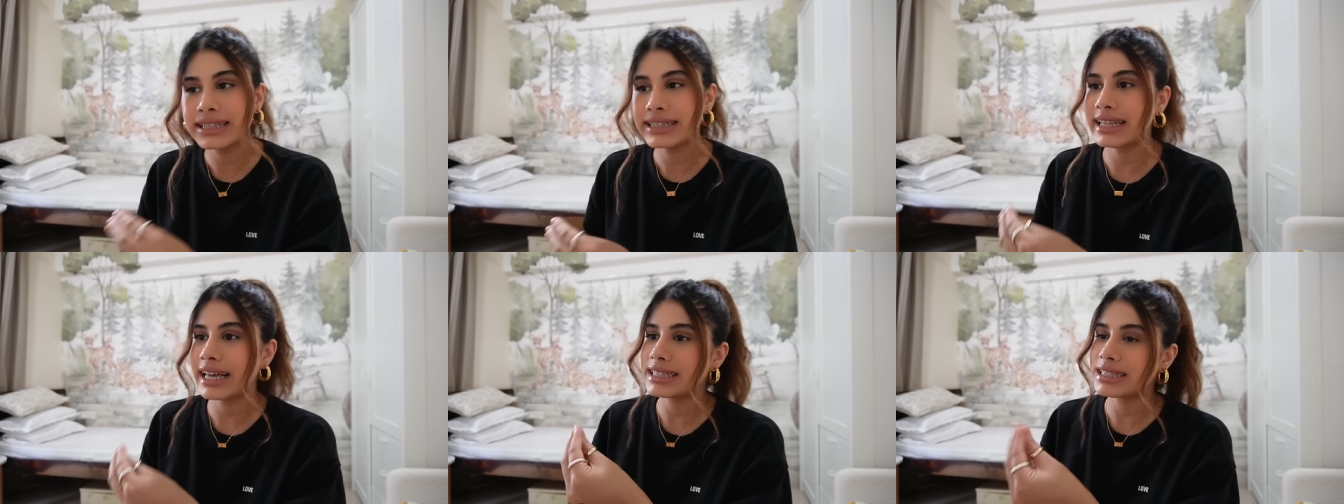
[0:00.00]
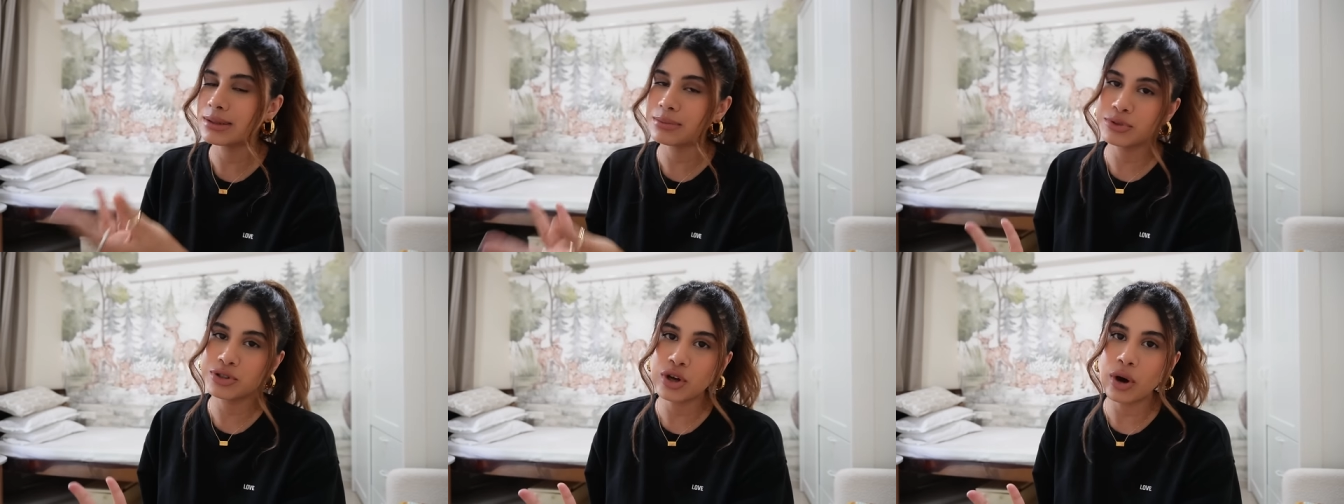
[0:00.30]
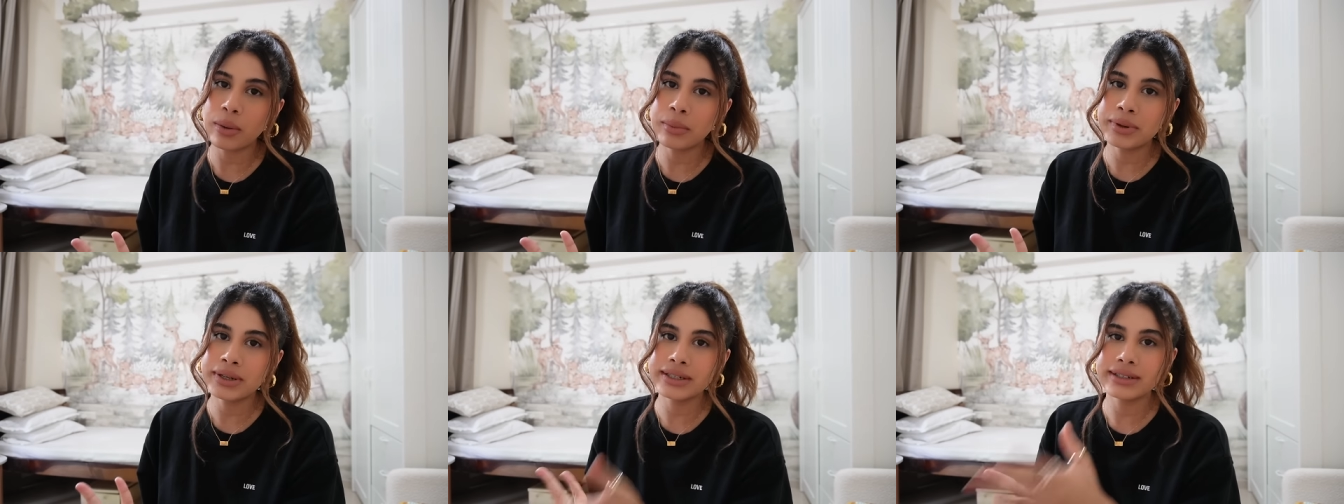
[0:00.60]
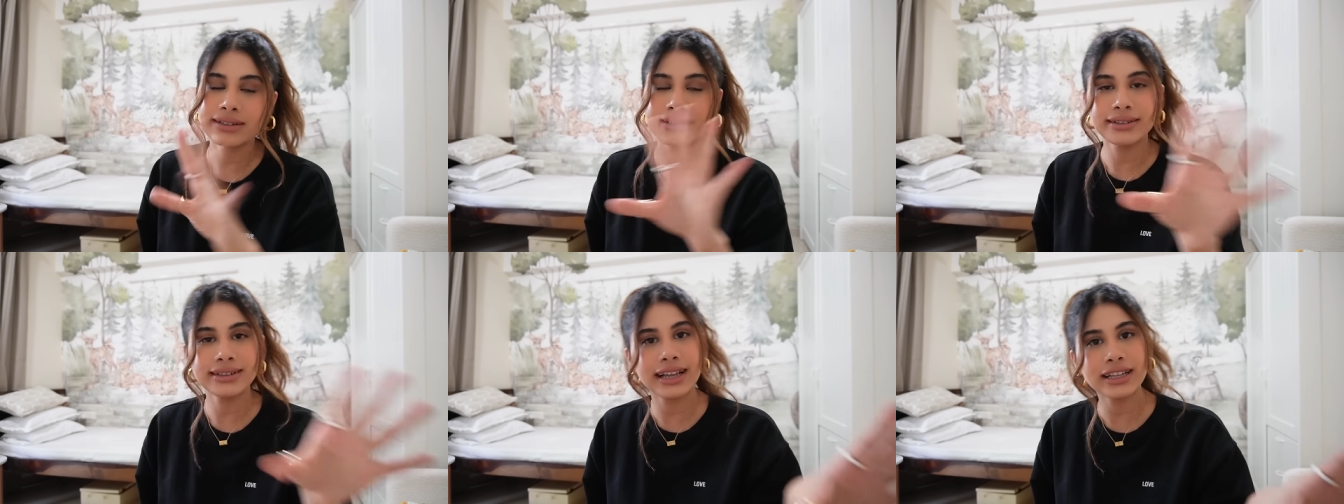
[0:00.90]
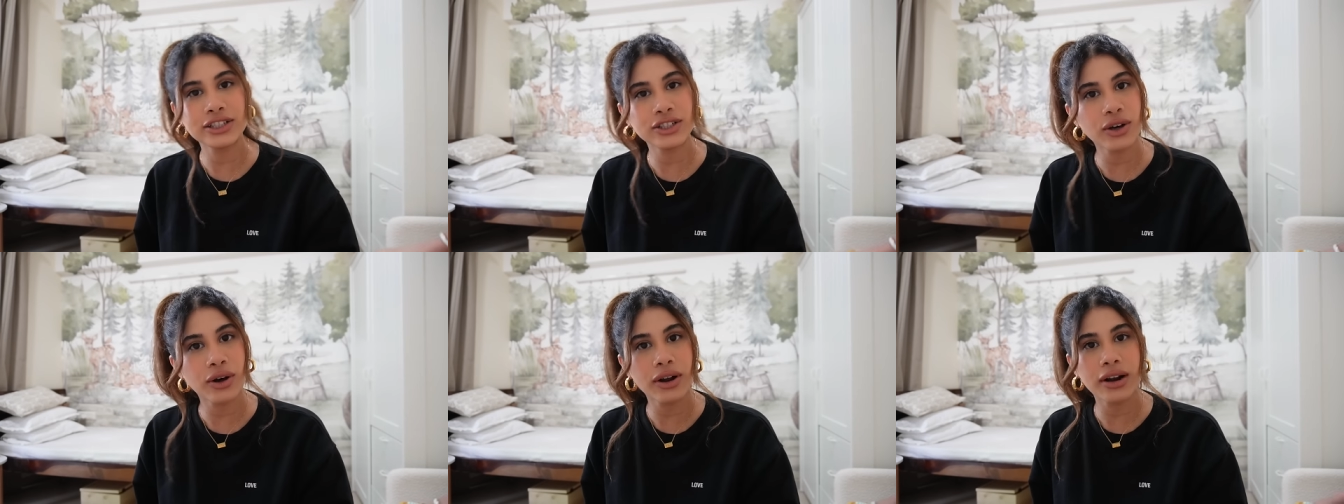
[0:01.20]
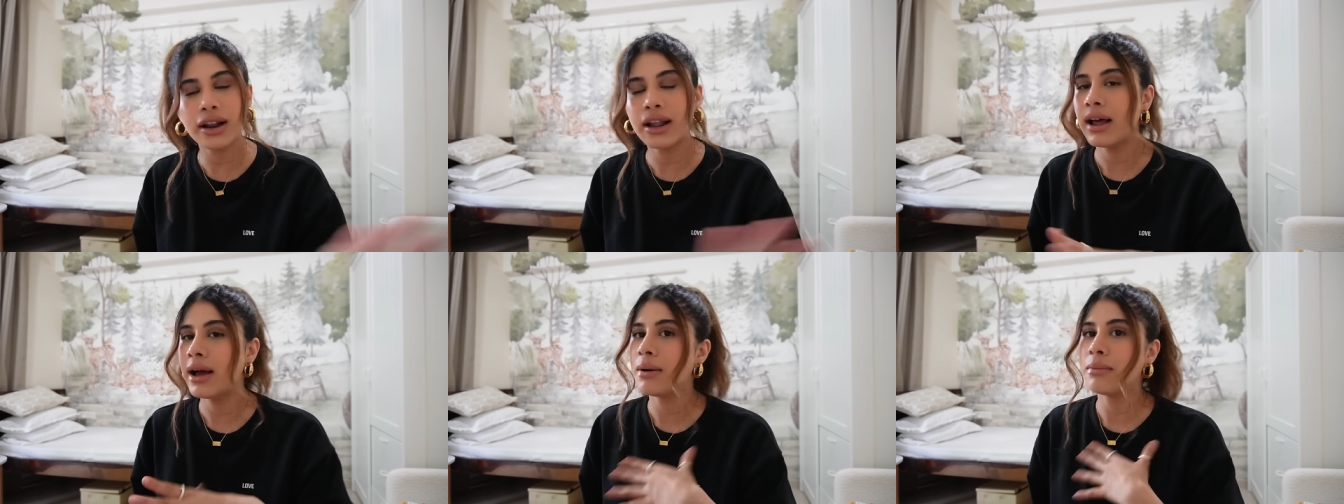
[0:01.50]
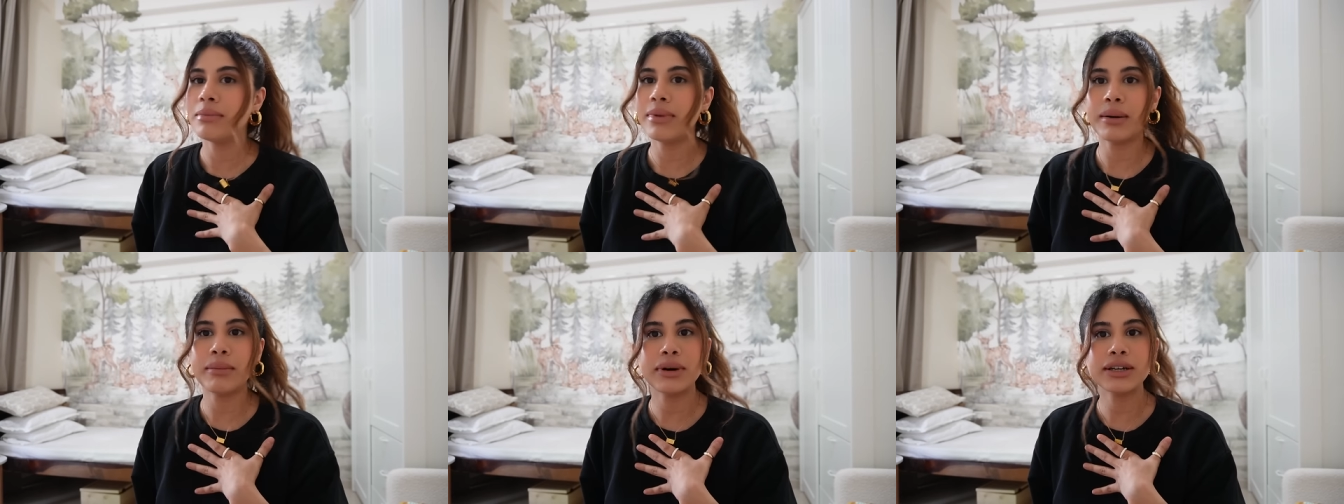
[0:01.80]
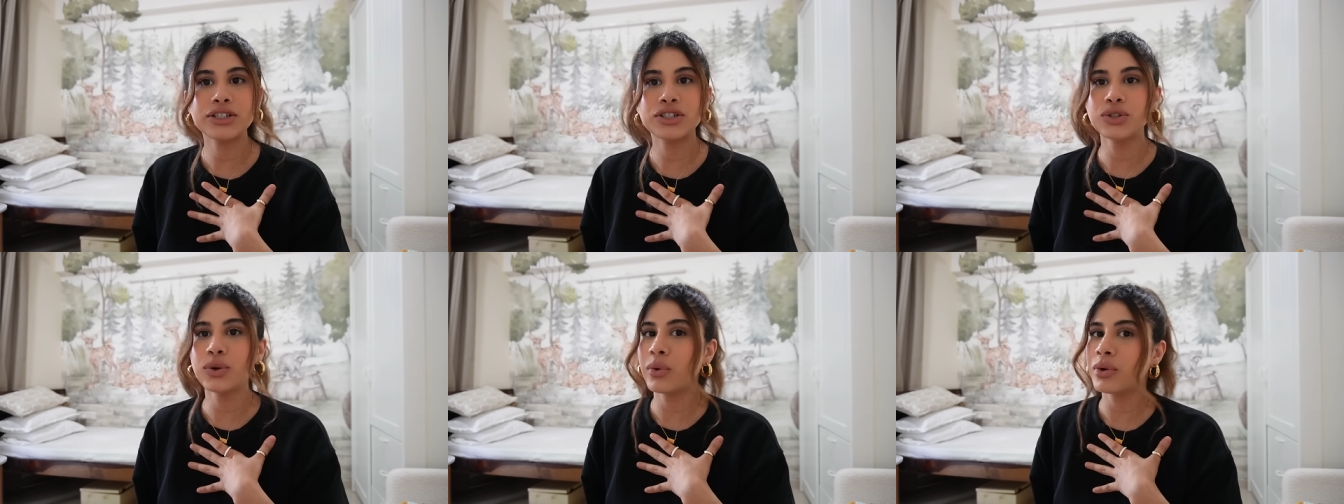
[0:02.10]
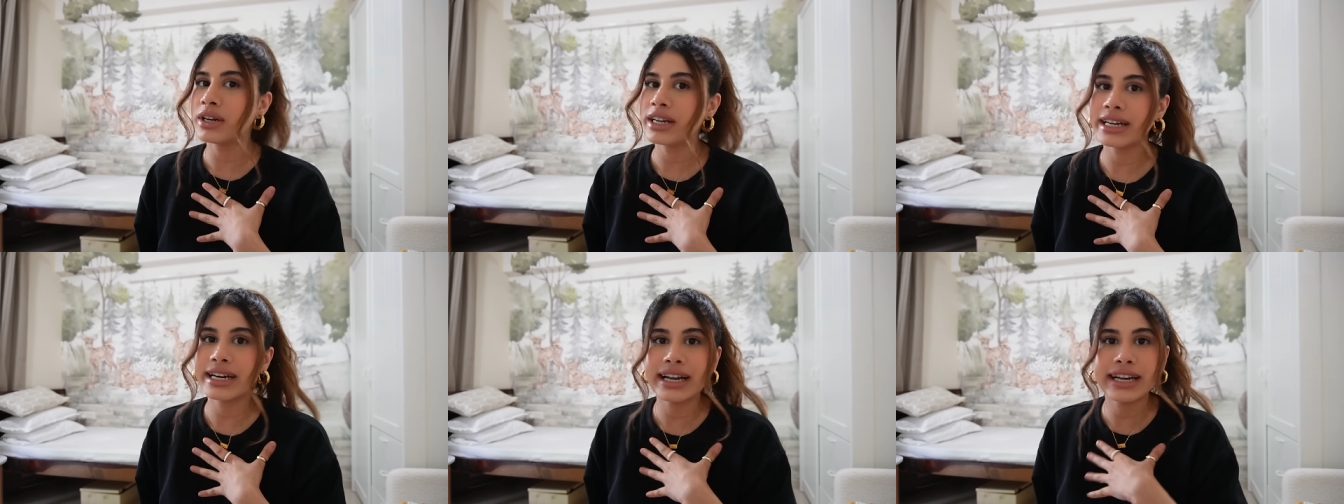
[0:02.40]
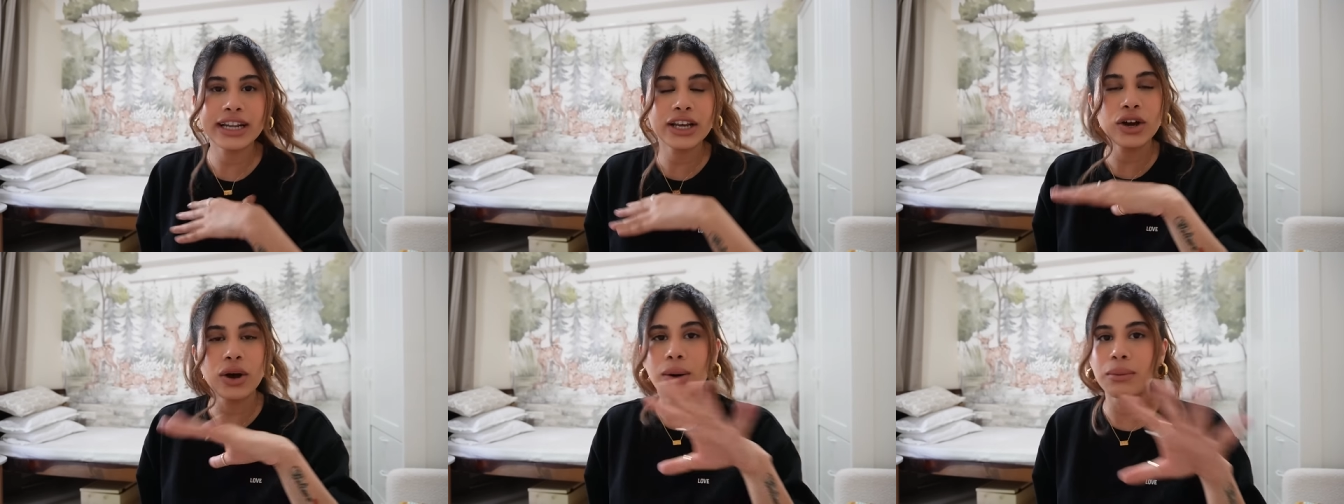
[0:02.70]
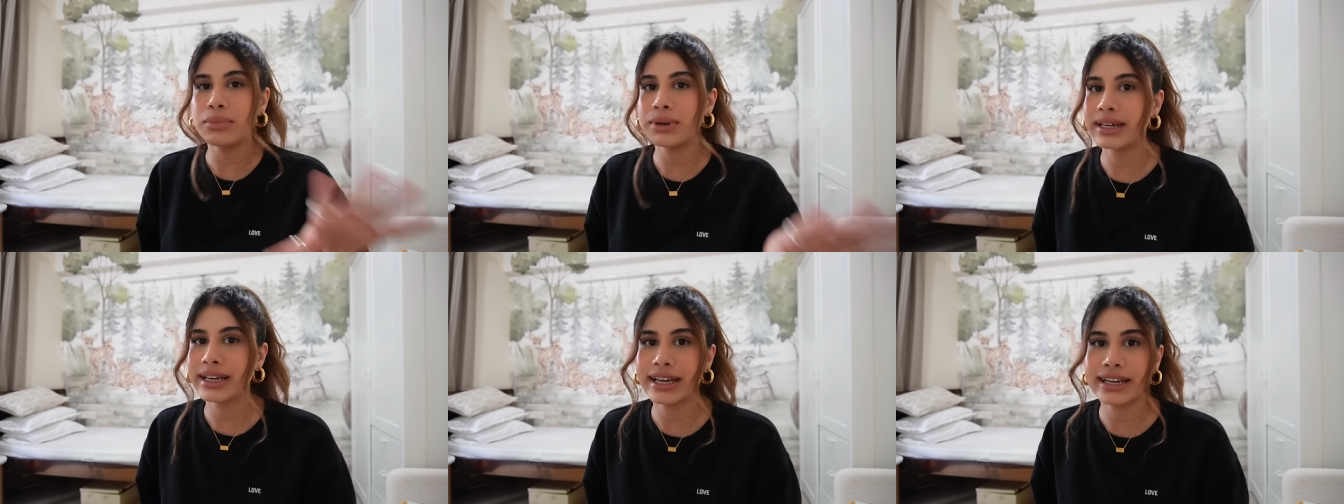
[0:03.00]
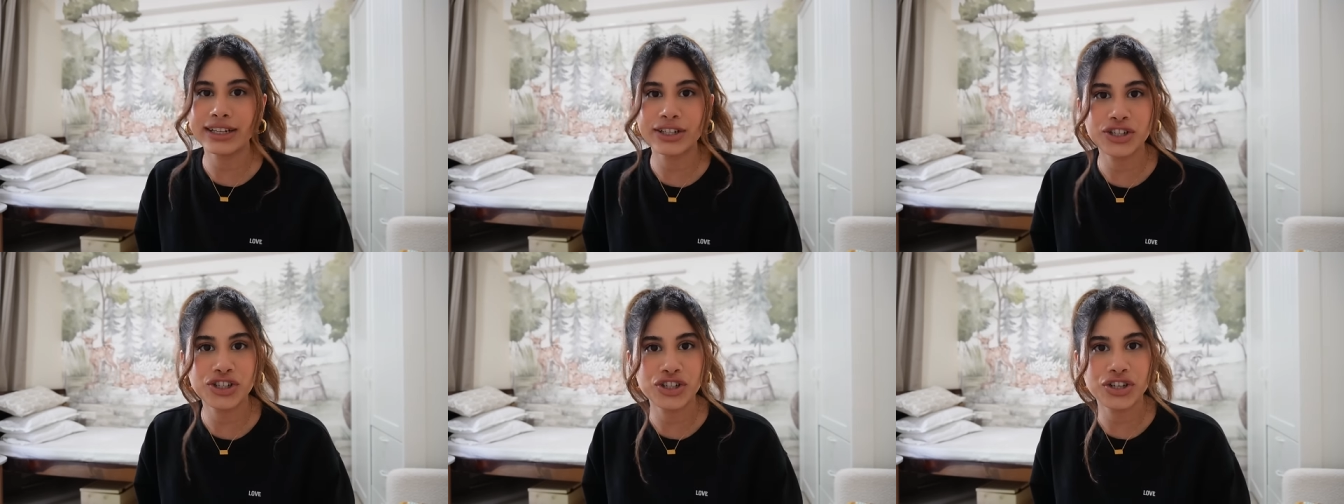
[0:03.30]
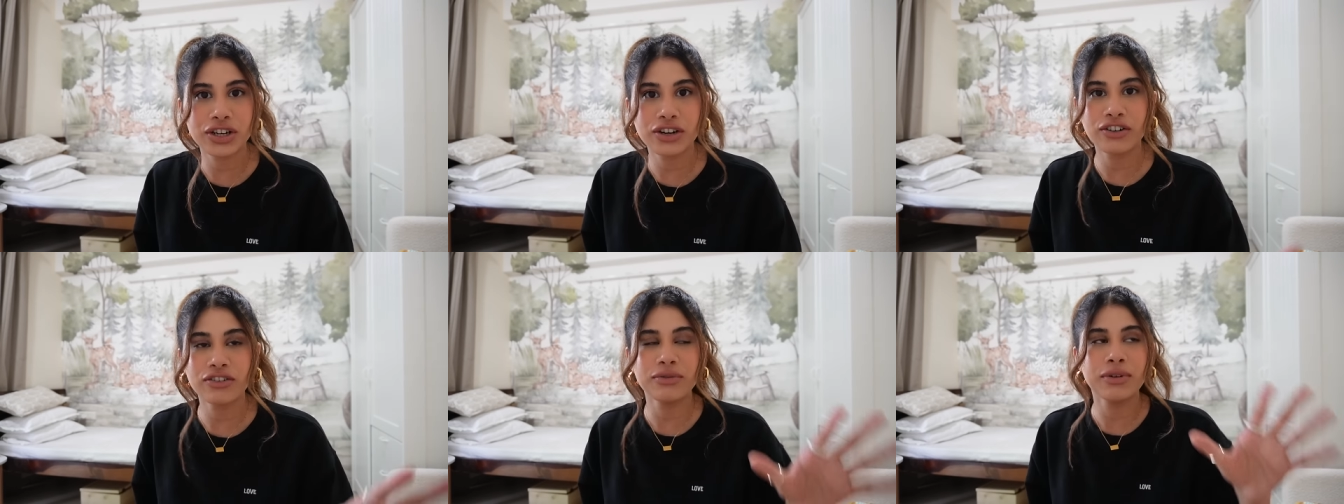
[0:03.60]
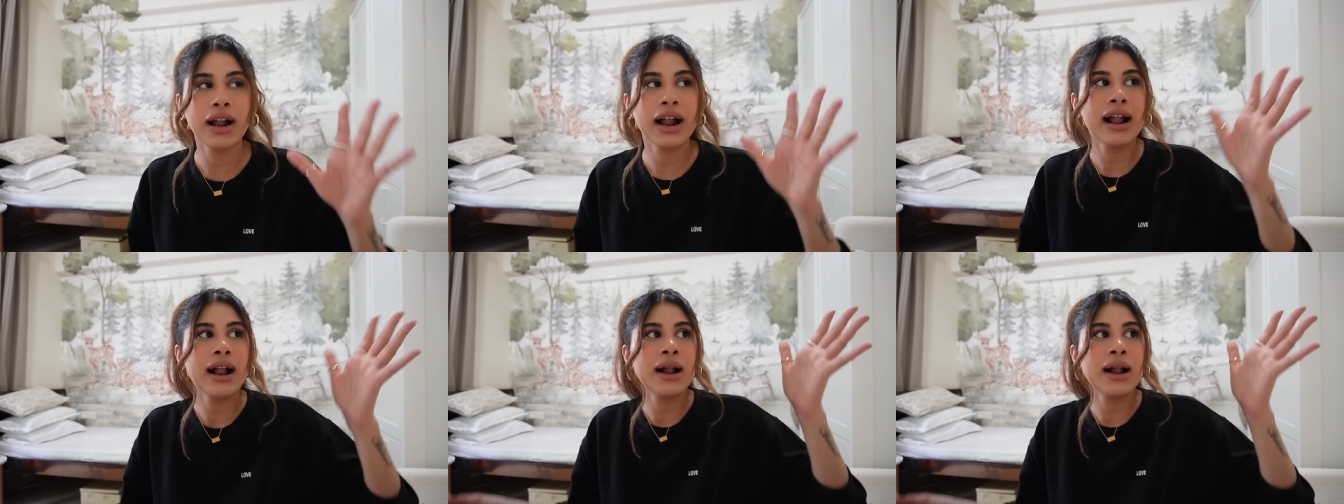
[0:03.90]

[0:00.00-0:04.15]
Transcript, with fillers: that's absorbent that's all mamas don't need any complicated shit of